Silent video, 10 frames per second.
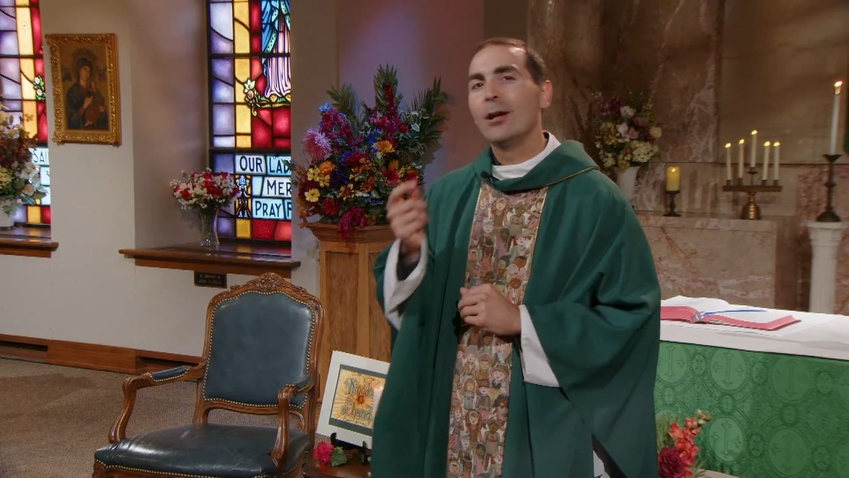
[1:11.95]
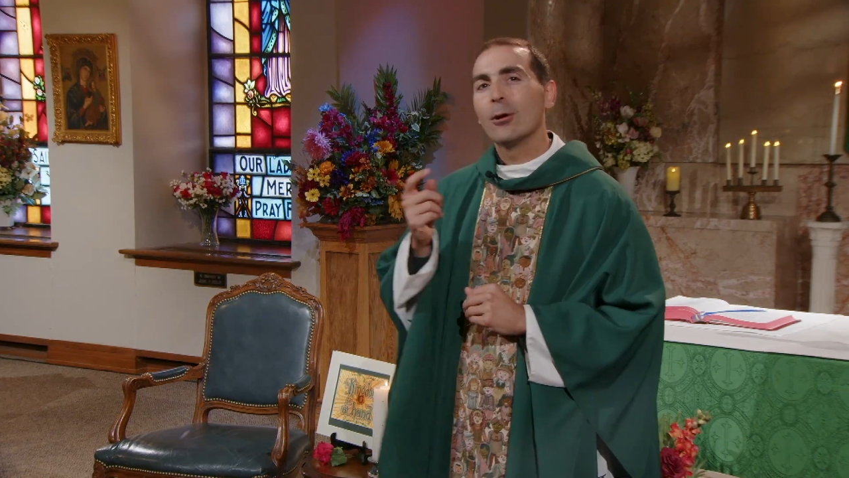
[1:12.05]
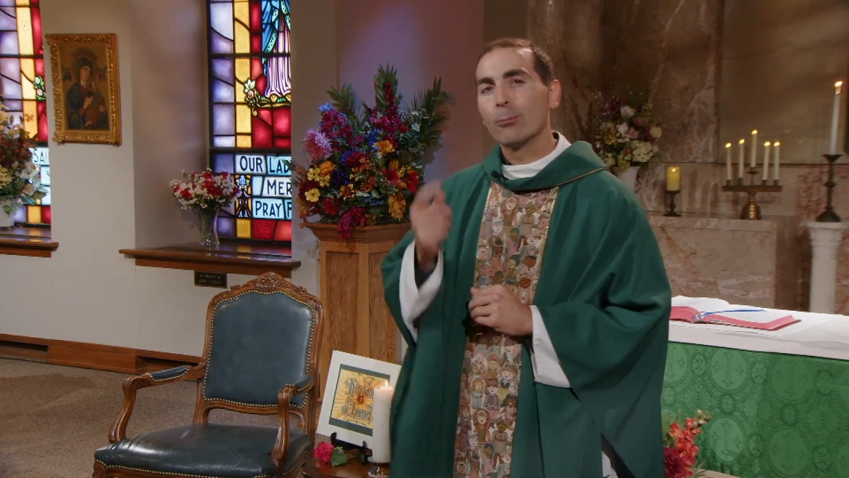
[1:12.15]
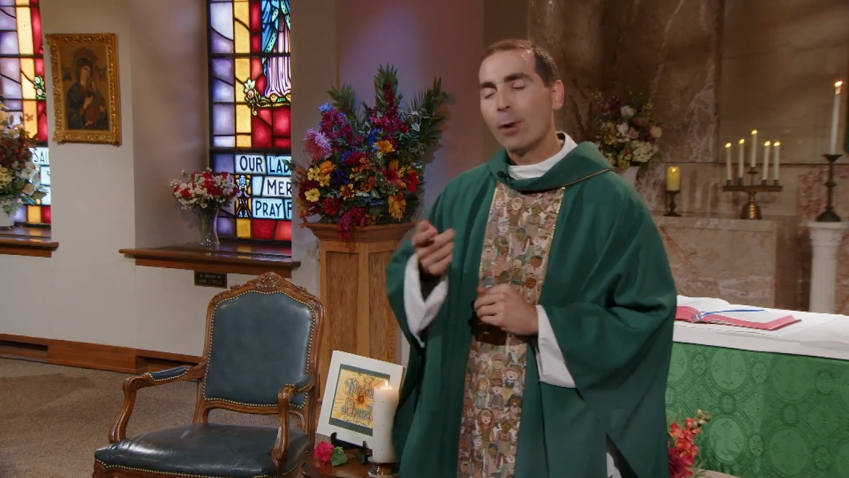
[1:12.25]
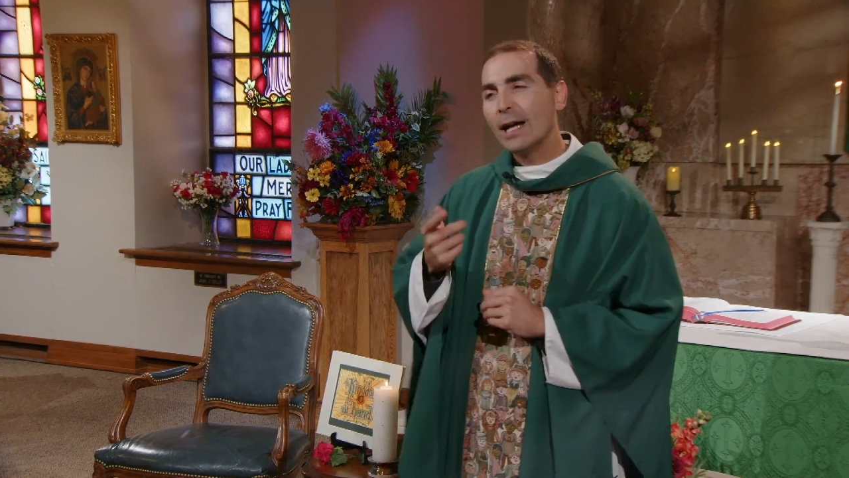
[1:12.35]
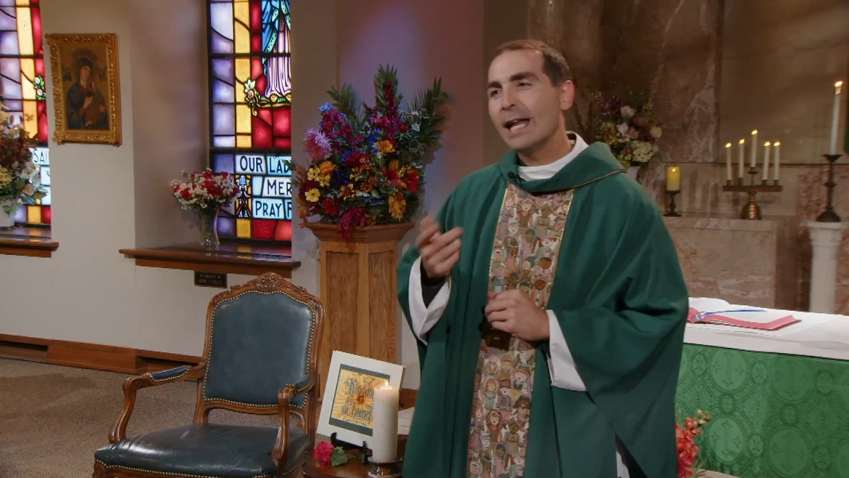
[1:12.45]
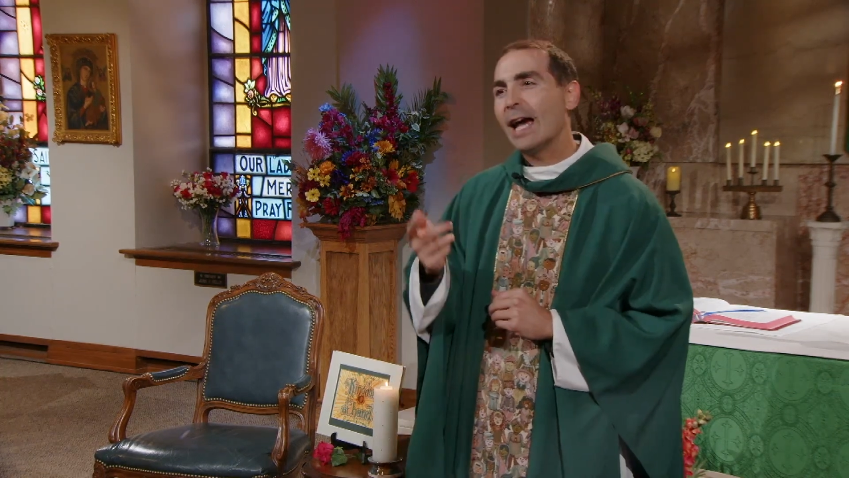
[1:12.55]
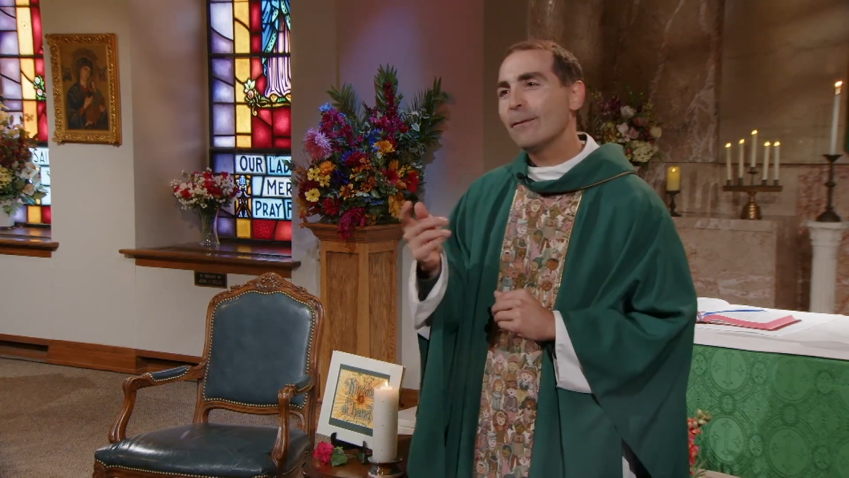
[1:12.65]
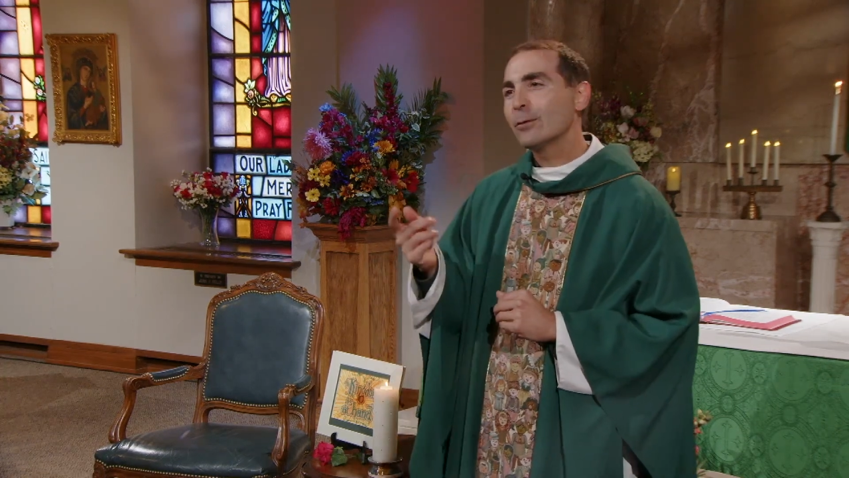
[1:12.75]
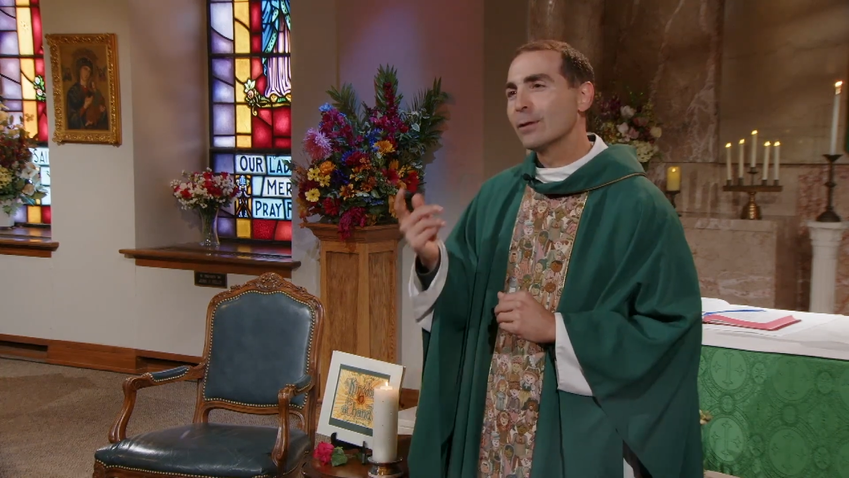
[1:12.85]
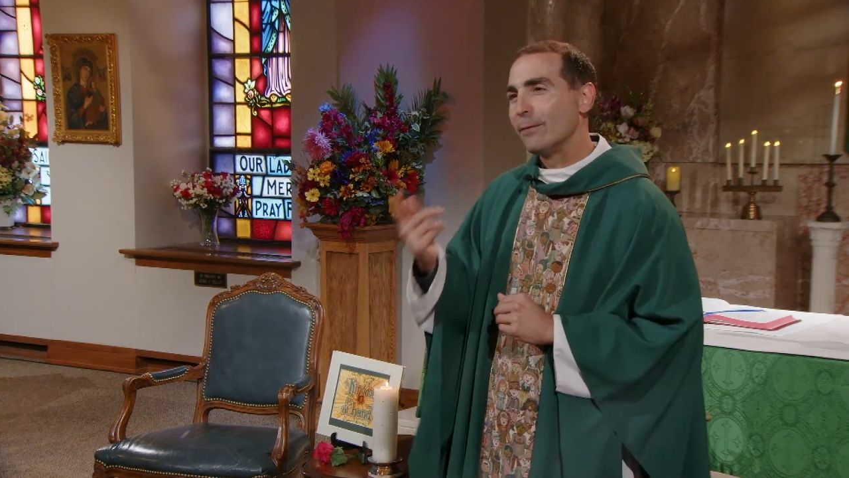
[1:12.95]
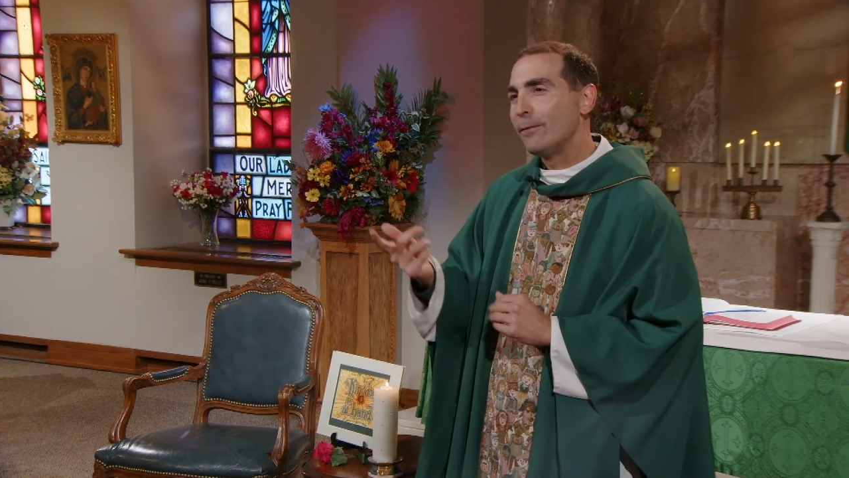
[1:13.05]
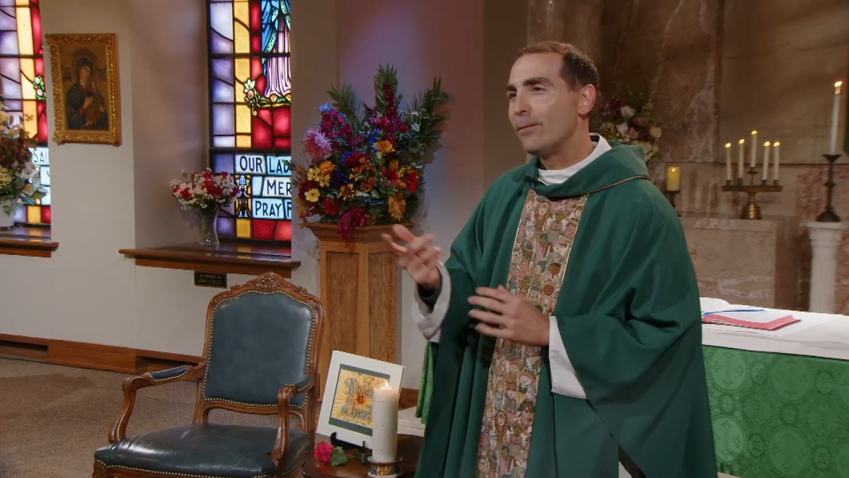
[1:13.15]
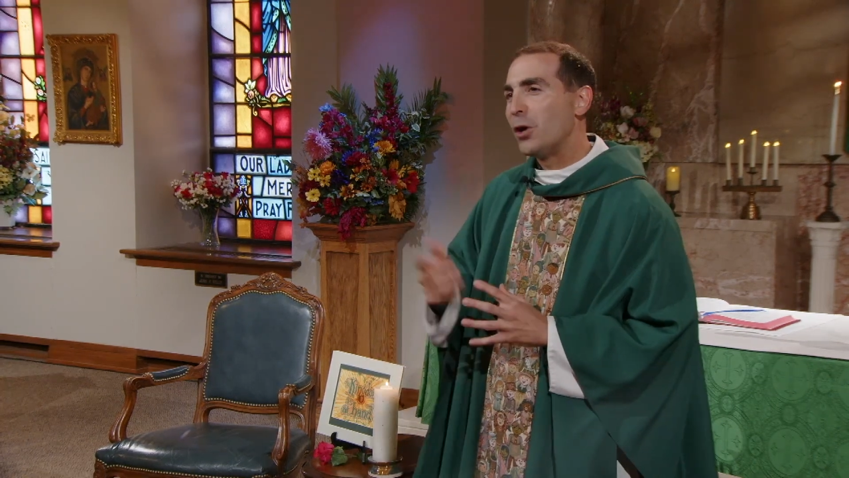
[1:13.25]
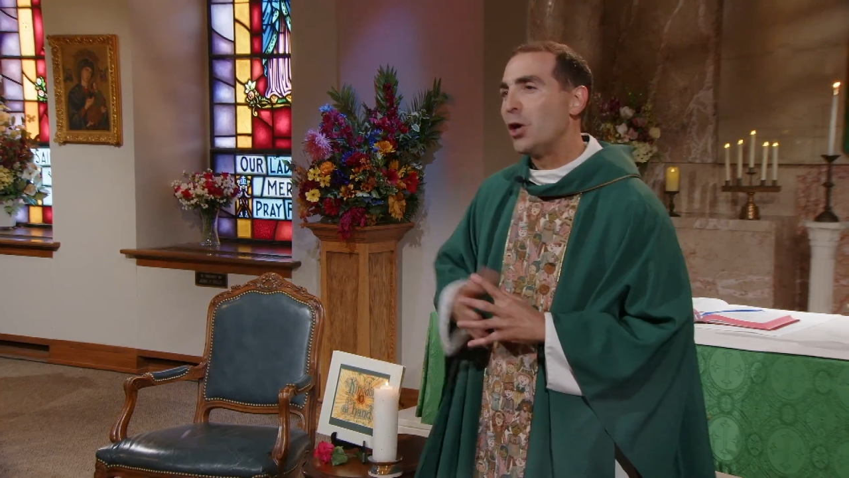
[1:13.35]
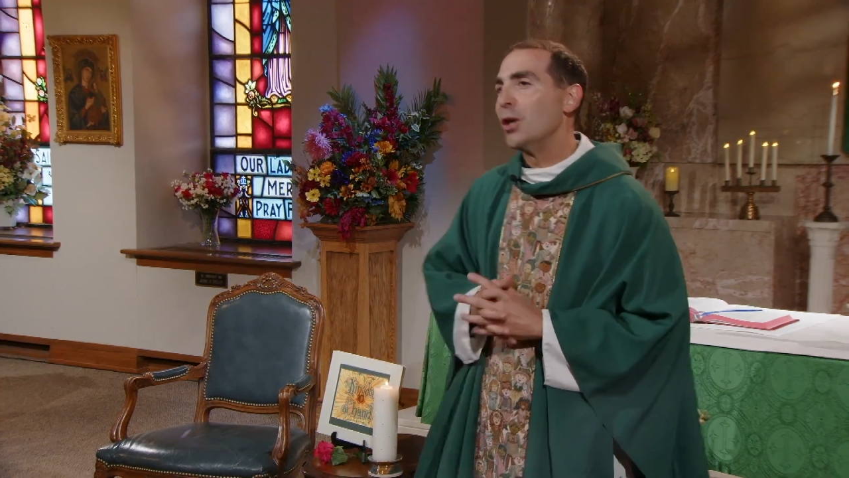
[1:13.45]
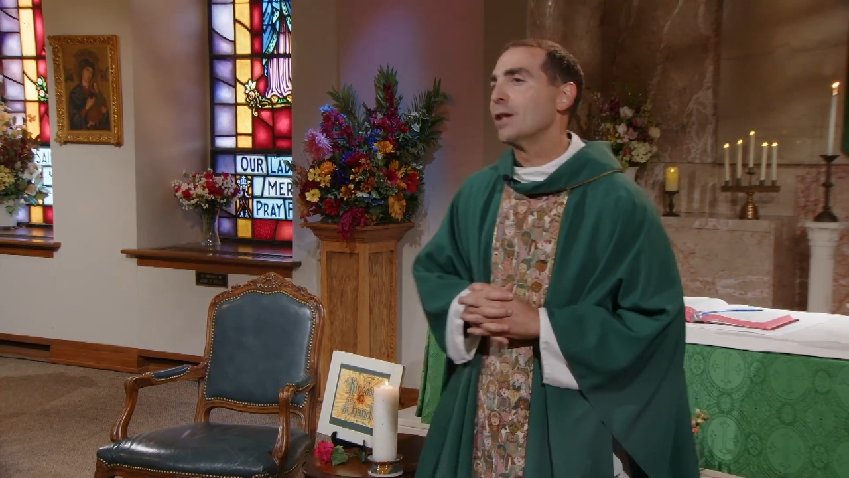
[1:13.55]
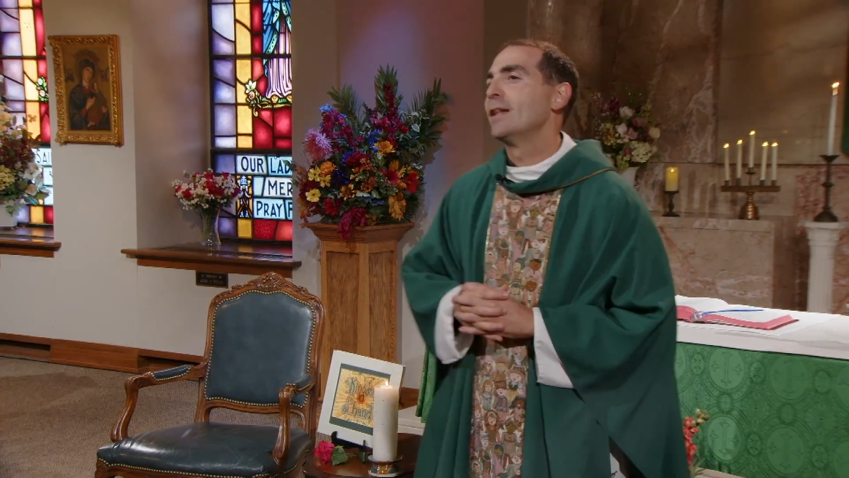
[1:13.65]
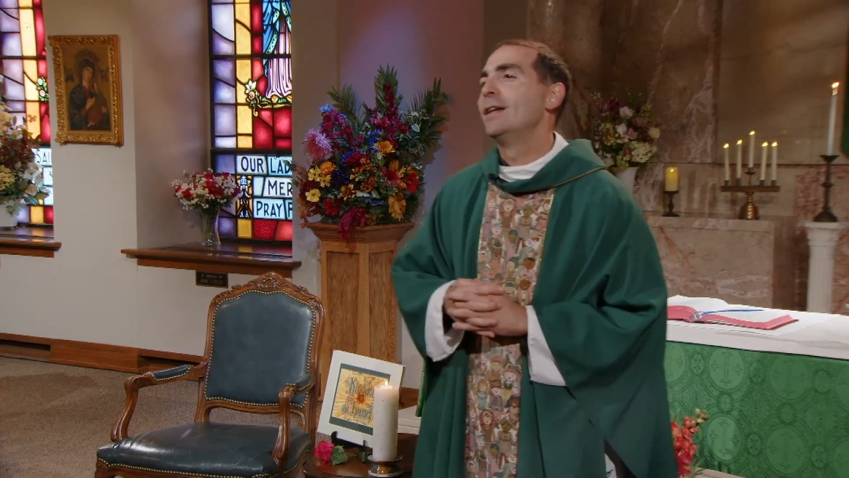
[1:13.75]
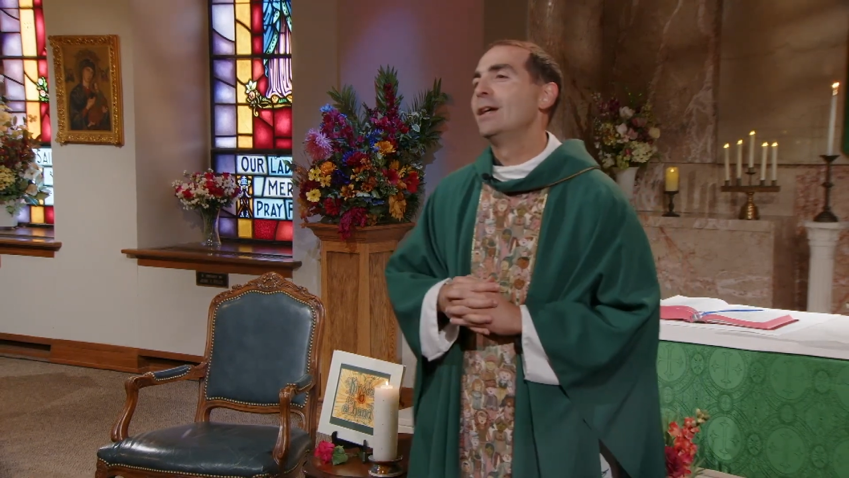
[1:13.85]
right after the fall